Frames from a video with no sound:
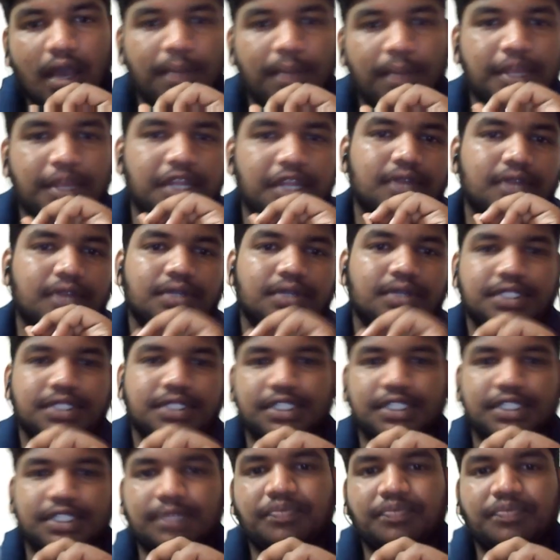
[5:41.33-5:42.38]
Mean
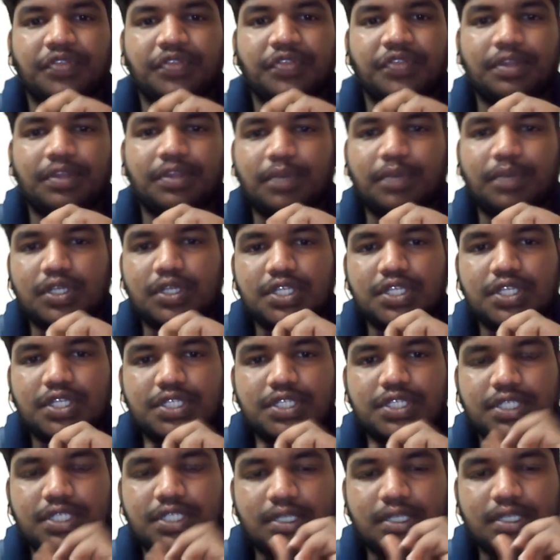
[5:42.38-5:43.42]
ergodicity. The
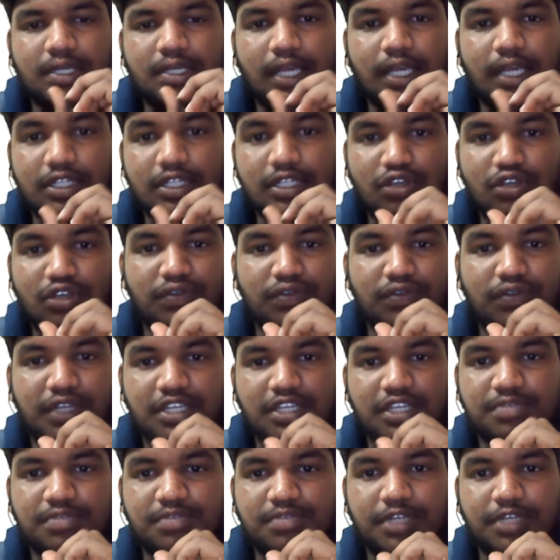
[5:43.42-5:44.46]
process x of t
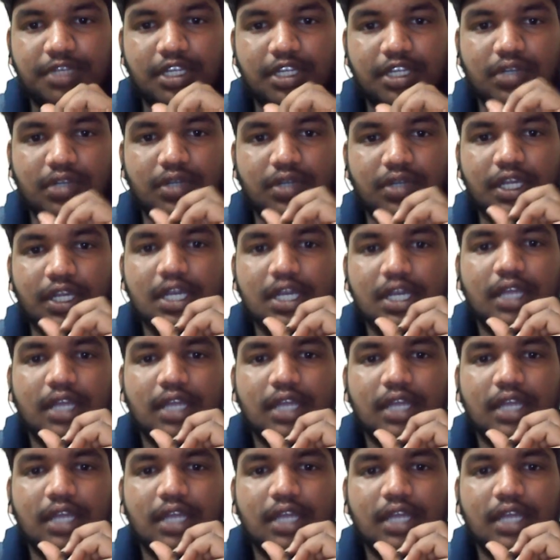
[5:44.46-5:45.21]
is mean ergodic.